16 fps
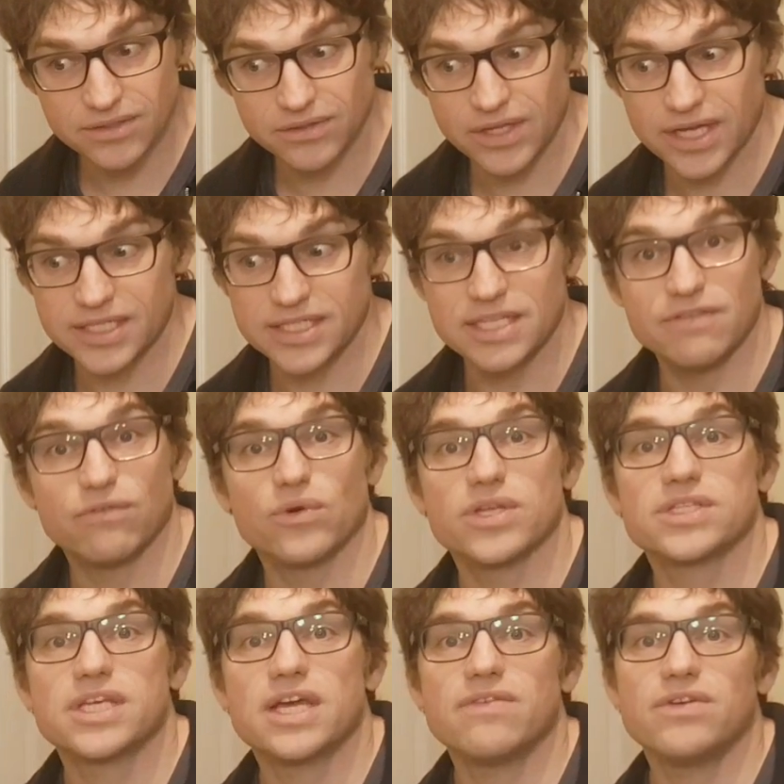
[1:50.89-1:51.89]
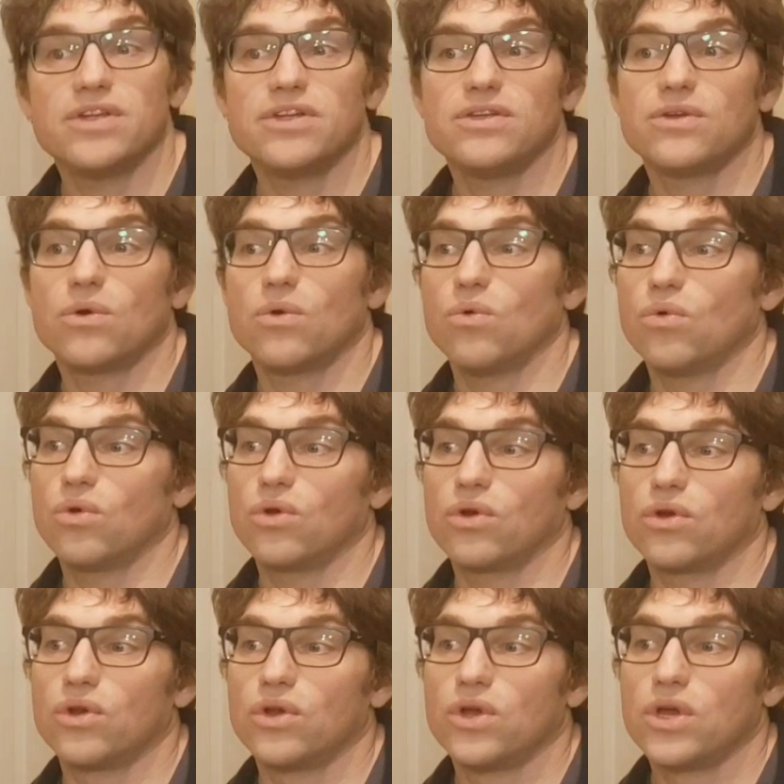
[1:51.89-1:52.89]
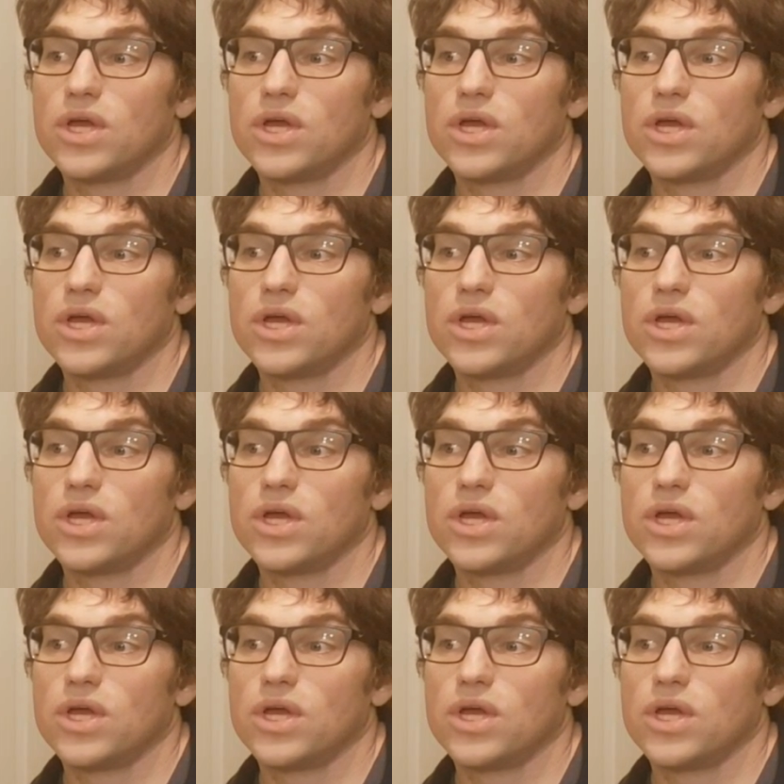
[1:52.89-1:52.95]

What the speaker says: like D47 or